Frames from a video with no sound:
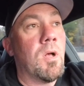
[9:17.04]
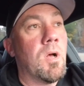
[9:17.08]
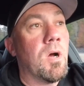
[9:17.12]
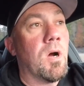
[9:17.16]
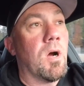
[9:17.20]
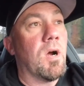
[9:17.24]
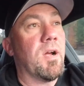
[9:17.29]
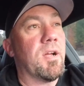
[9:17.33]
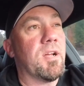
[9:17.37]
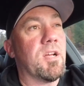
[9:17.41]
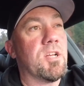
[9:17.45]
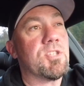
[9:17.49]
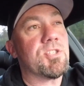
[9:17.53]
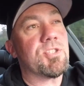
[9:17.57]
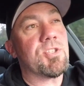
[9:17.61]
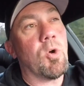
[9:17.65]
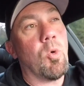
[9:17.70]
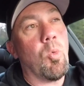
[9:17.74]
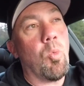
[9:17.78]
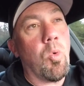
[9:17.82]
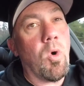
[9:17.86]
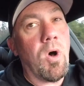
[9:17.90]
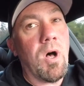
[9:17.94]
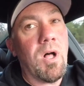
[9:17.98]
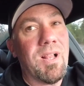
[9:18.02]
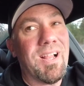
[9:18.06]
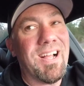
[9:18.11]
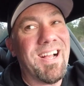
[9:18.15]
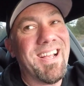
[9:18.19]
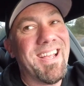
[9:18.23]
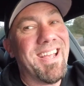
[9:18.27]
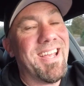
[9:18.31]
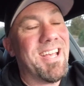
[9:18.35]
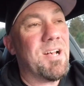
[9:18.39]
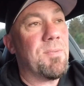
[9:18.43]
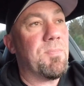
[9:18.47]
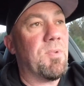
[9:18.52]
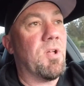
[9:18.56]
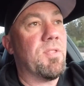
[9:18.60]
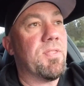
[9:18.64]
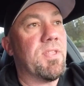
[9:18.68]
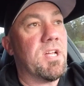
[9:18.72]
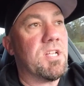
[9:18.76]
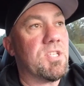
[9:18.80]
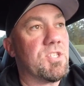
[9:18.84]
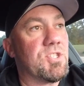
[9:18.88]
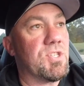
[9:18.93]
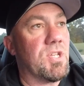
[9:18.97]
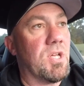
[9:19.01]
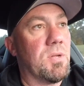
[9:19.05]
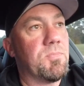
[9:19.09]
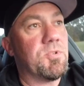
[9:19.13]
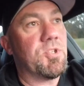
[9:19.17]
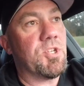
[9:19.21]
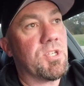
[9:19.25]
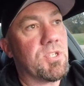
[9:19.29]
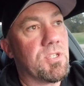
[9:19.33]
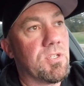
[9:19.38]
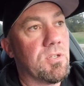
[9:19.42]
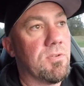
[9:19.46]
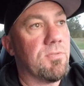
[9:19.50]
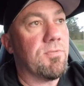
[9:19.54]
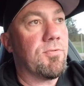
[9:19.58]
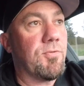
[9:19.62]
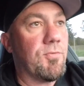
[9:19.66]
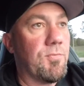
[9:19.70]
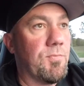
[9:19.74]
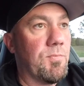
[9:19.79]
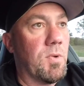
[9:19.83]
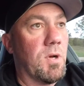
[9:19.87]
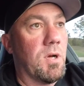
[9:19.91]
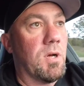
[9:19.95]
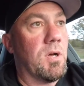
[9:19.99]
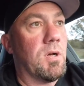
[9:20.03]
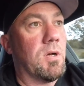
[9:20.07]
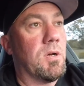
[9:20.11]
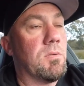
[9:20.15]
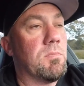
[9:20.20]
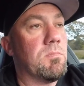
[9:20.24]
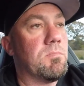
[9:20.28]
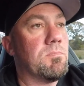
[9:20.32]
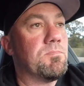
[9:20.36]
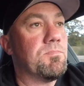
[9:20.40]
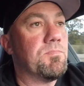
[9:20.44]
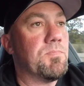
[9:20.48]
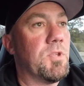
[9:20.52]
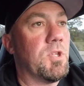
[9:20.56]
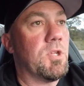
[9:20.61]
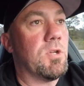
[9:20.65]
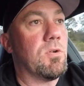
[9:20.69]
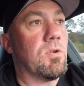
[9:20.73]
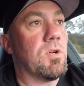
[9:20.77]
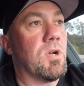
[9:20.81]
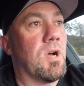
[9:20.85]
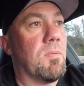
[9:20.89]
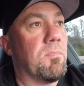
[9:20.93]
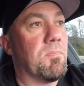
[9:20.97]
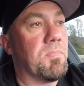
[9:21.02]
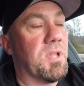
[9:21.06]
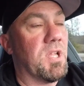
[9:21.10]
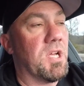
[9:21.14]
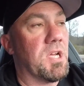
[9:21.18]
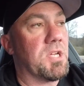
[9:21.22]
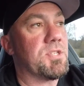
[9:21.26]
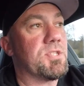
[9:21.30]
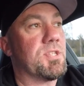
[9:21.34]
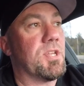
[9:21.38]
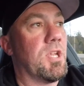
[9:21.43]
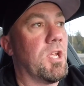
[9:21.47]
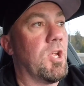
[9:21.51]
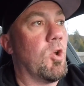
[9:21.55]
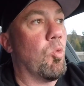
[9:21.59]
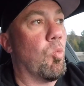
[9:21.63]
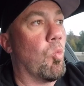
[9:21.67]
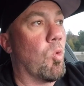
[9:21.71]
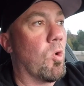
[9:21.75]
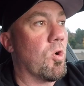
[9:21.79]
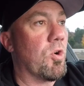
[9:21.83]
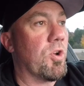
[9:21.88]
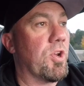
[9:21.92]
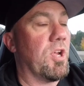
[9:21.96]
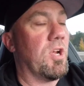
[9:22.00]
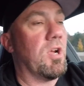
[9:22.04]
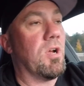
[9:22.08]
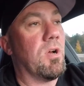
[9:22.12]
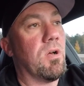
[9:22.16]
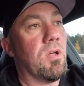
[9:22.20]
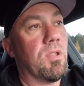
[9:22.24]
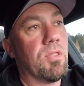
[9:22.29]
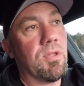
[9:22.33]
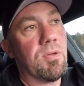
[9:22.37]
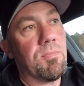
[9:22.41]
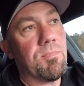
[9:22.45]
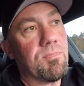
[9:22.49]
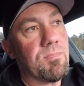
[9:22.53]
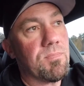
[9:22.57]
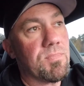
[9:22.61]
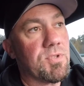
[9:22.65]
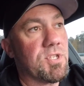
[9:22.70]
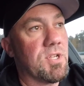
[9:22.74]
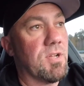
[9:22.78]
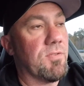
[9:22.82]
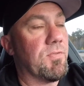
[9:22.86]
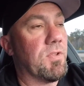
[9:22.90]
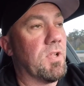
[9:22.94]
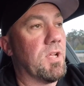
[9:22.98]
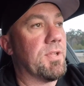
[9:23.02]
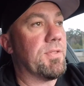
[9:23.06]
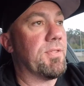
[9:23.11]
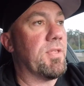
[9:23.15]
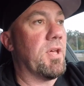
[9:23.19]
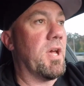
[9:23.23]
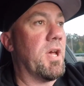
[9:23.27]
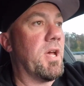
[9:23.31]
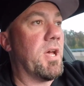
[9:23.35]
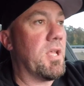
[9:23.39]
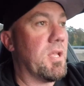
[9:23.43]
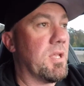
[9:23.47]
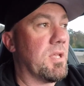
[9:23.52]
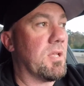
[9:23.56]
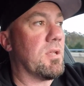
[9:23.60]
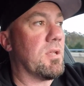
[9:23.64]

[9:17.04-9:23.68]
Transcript: Alright, guys, so while I am on that subject of complexity and working on them and stuff like that,